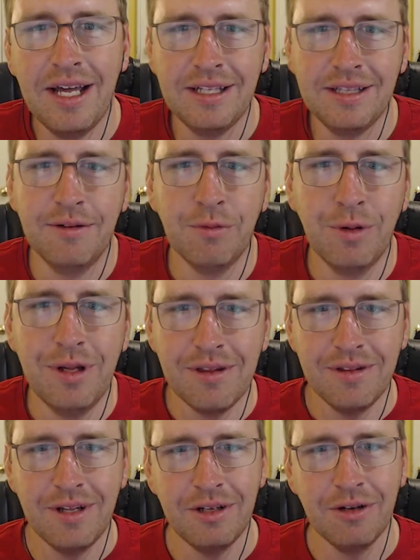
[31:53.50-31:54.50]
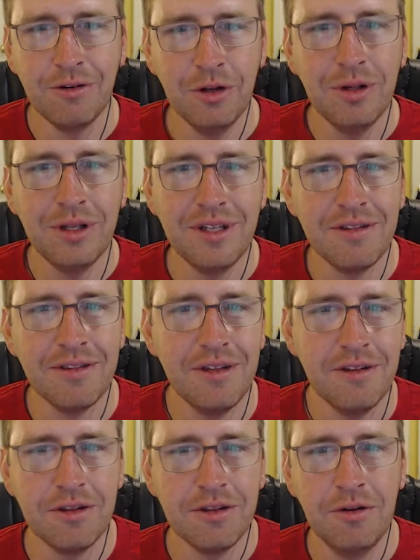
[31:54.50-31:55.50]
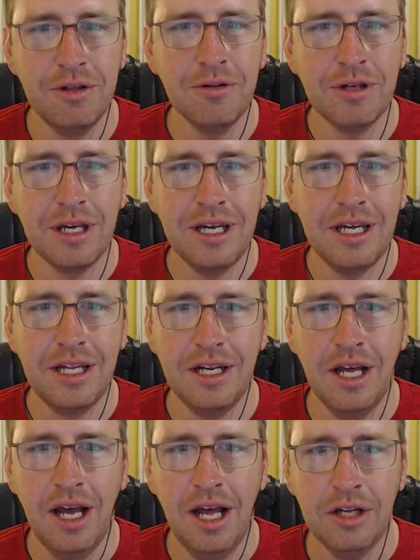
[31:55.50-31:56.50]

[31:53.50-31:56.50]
the reason that you're doing this is so you can